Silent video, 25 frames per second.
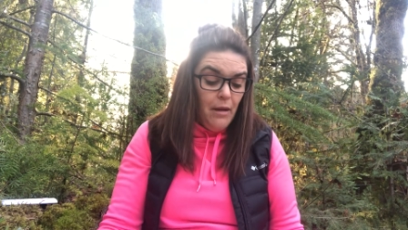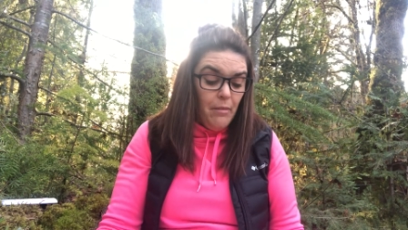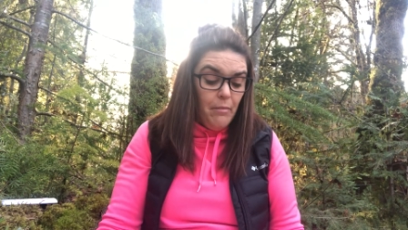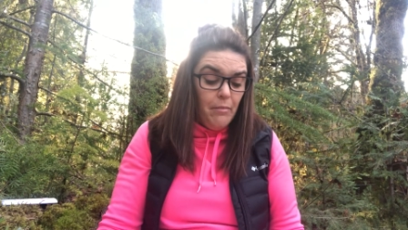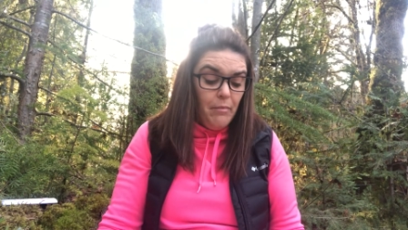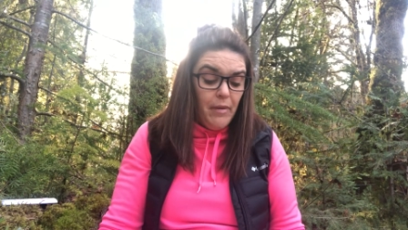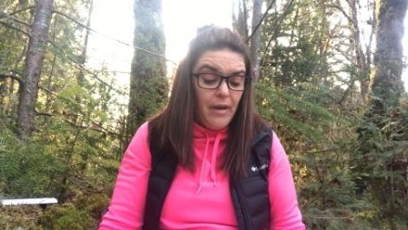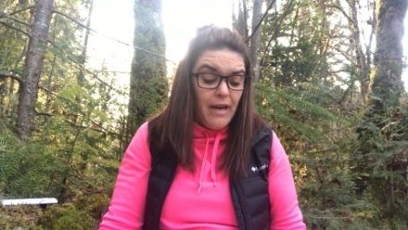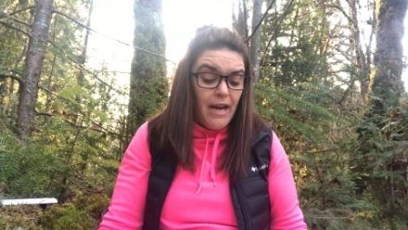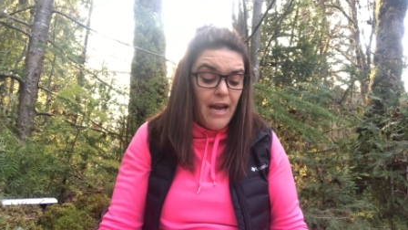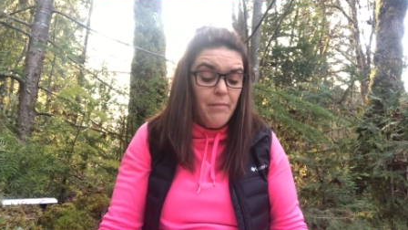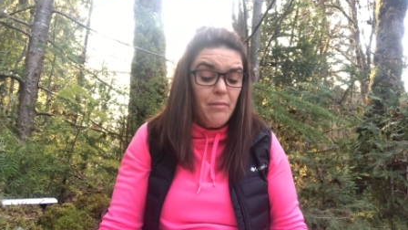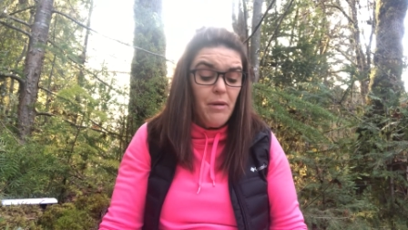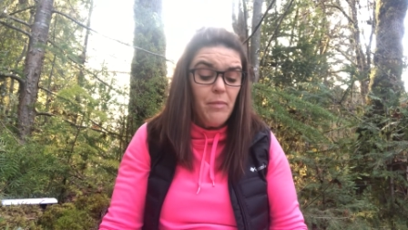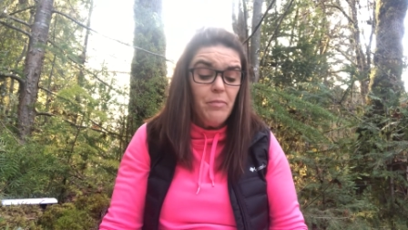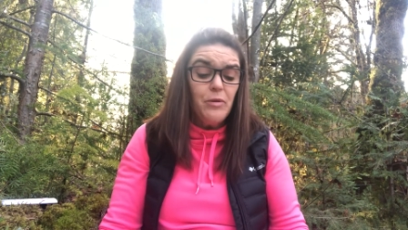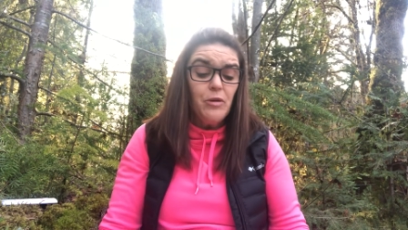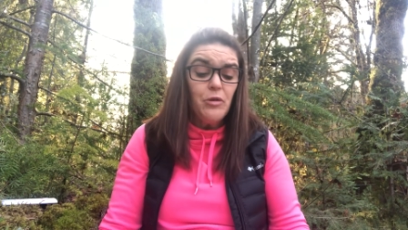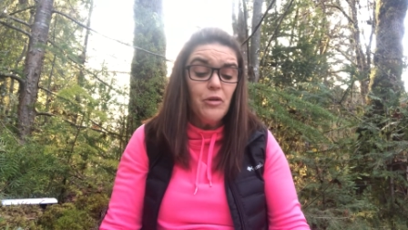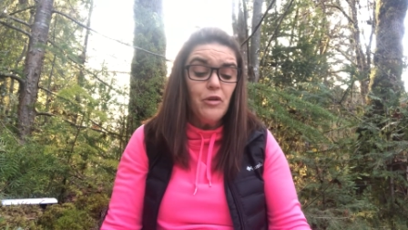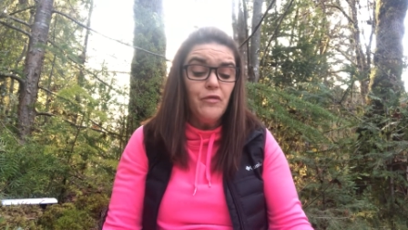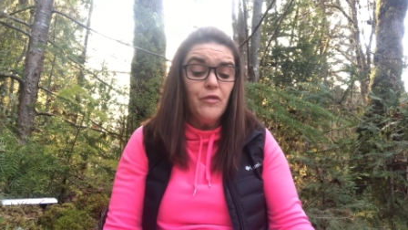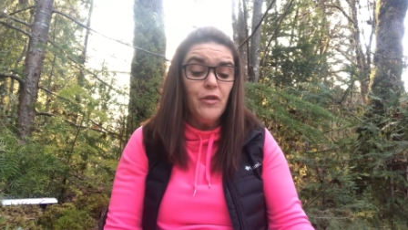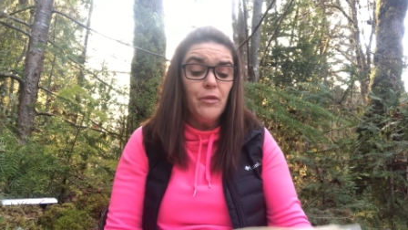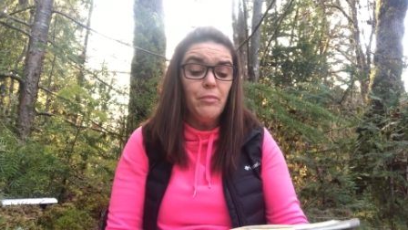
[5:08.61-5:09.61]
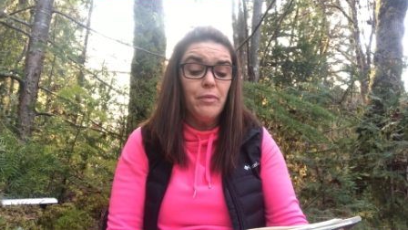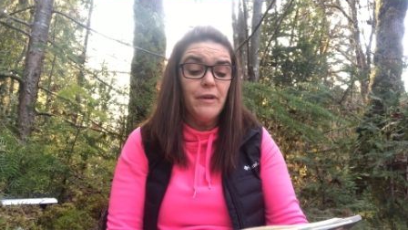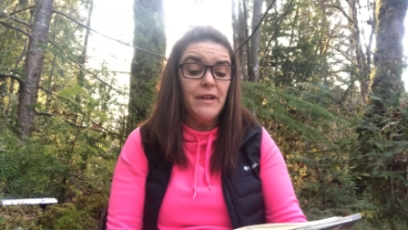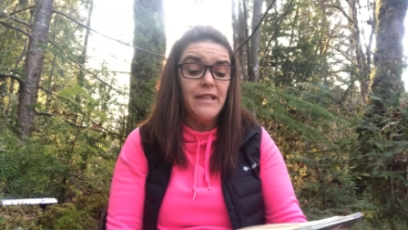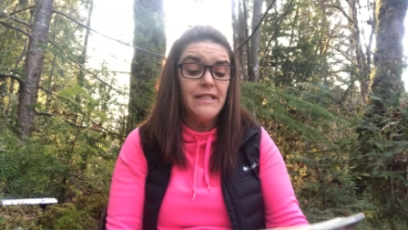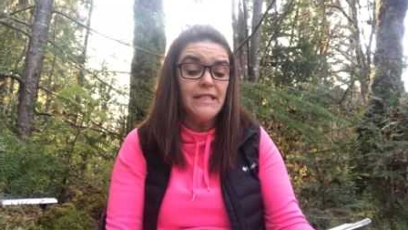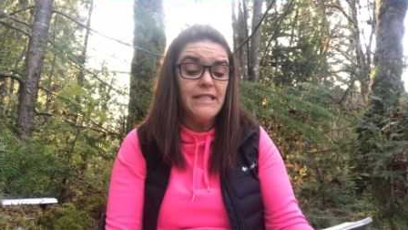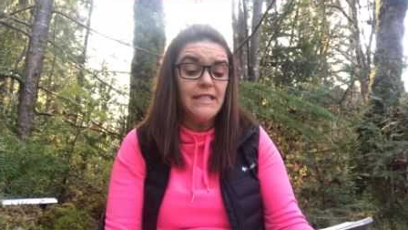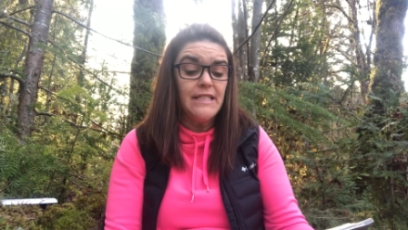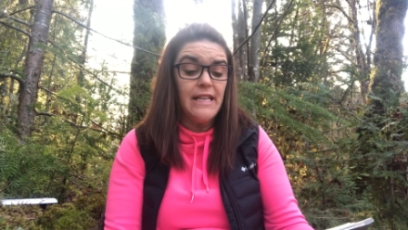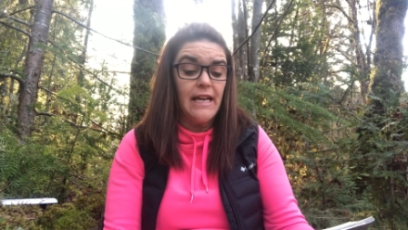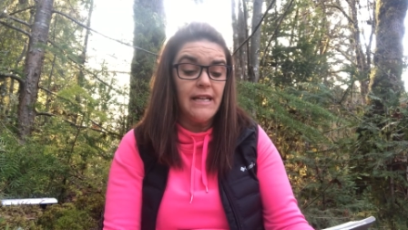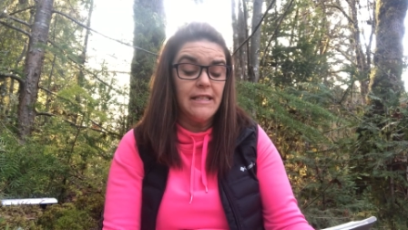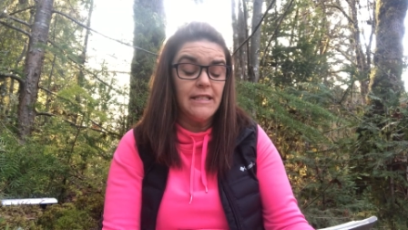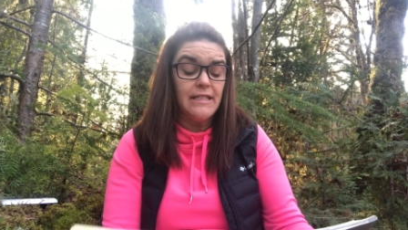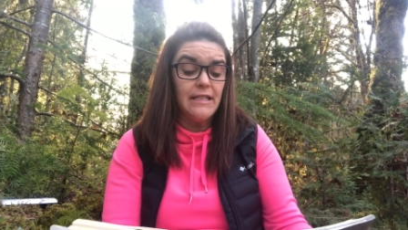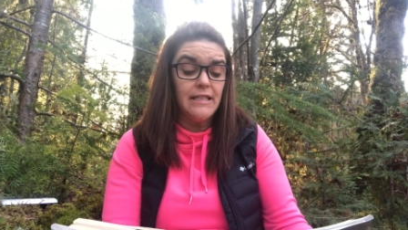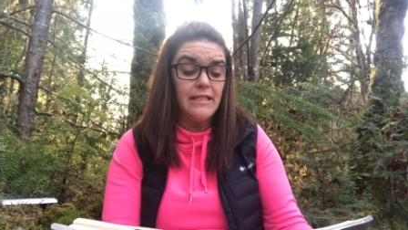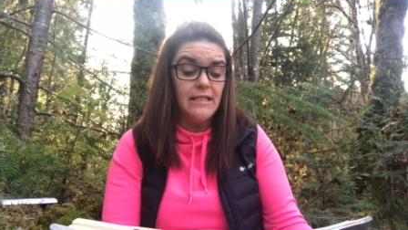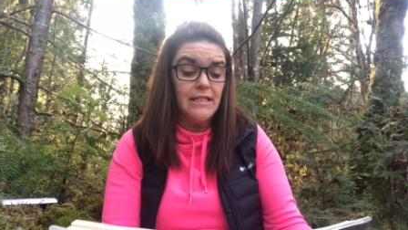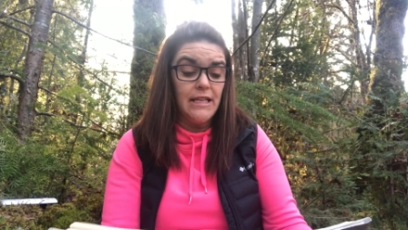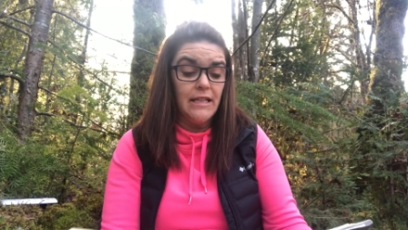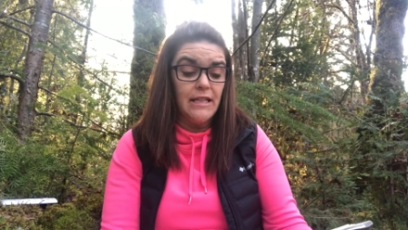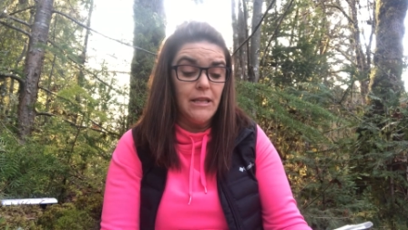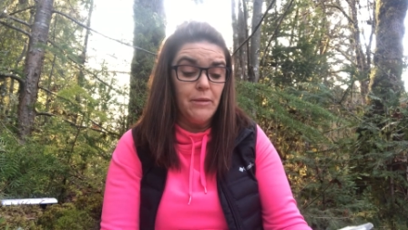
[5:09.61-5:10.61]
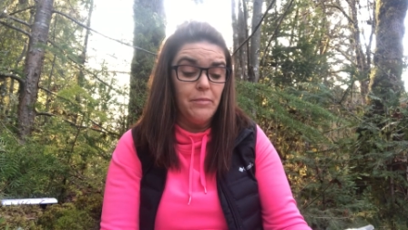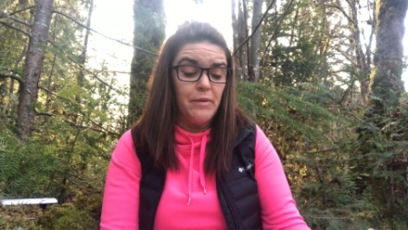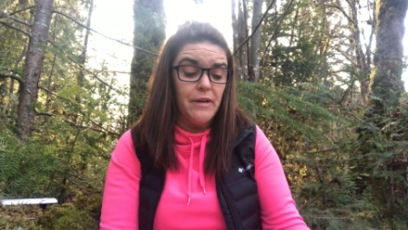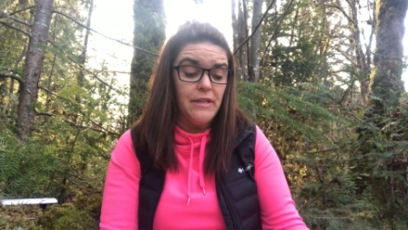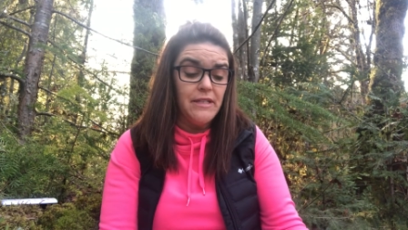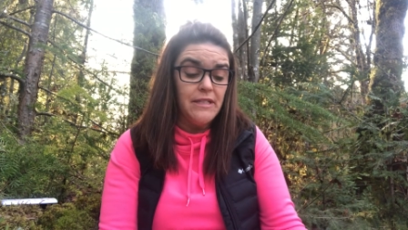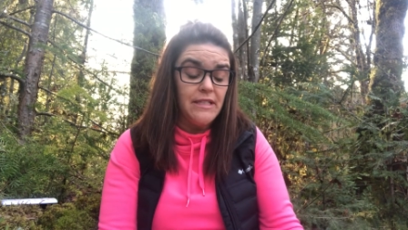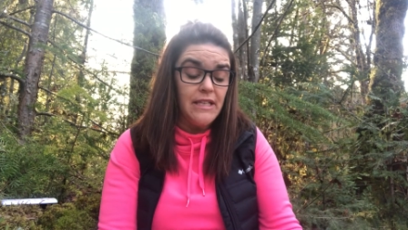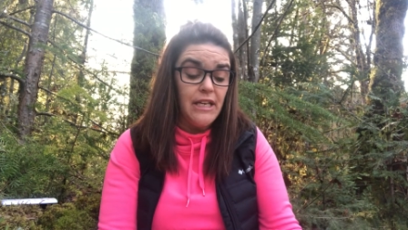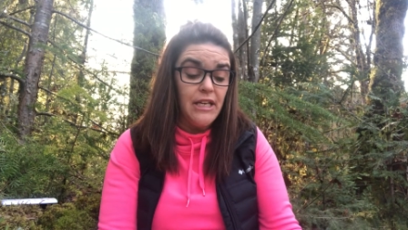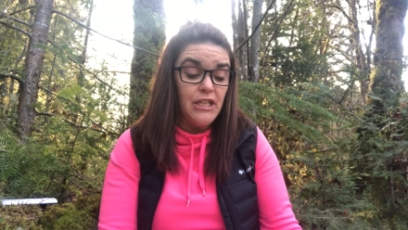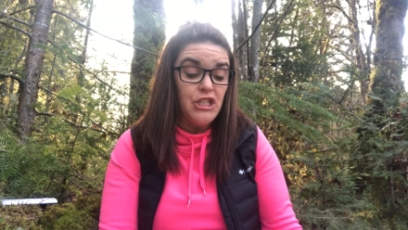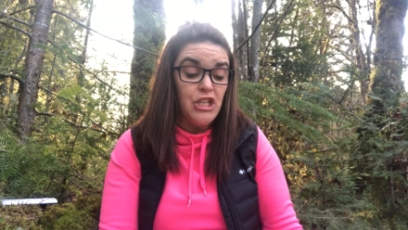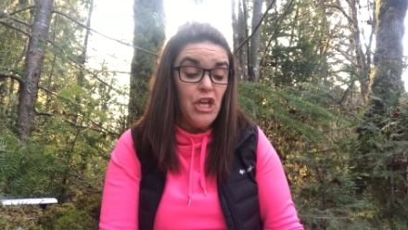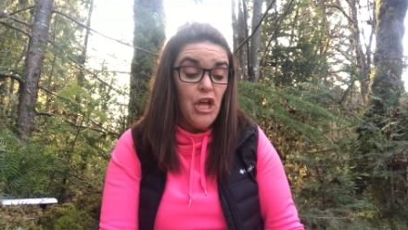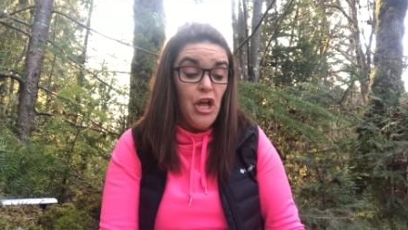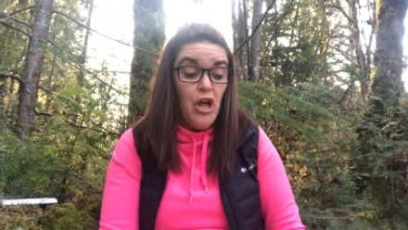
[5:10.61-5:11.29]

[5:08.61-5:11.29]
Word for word: But I'm a beautiful princess, said the princess.